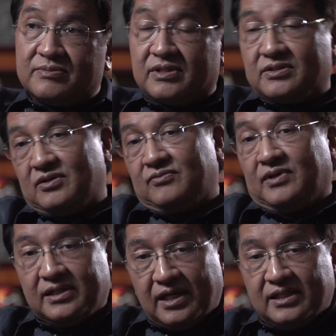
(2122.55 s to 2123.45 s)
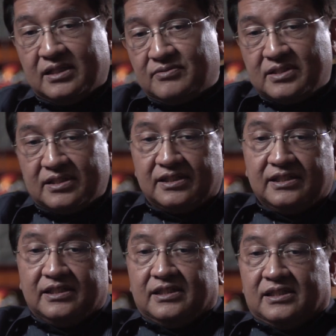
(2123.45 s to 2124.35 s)
Because on one hand, there was
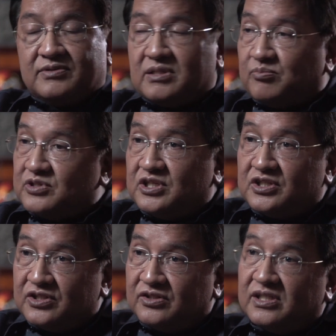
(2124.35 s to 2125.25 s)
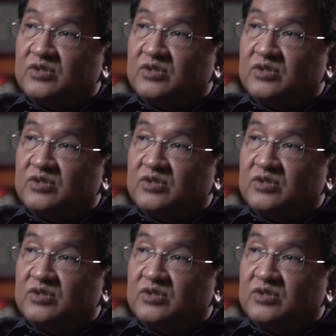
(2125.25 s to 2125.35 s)
a position